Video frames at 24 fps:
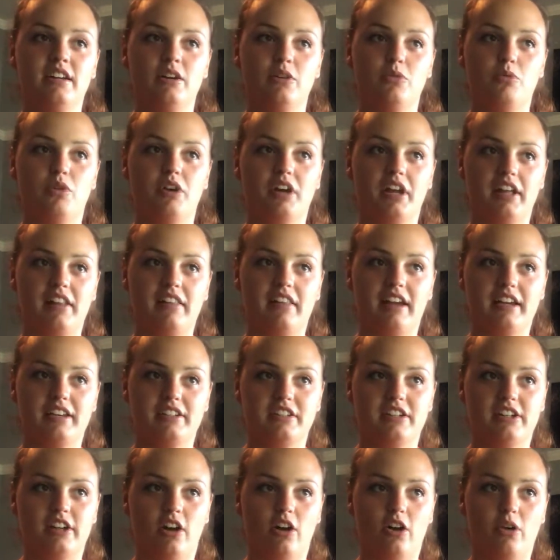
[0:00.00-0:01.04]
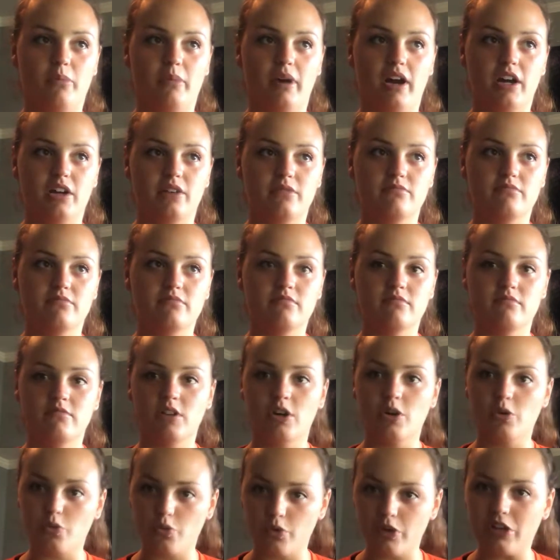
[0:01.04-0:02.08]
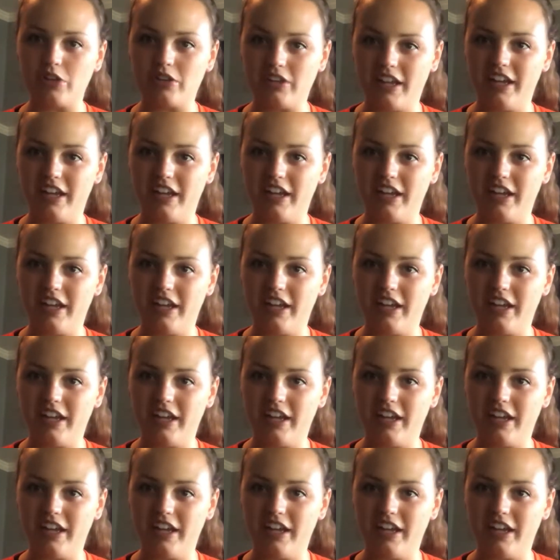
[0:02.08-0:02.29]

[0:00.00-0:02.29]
what I like to call my real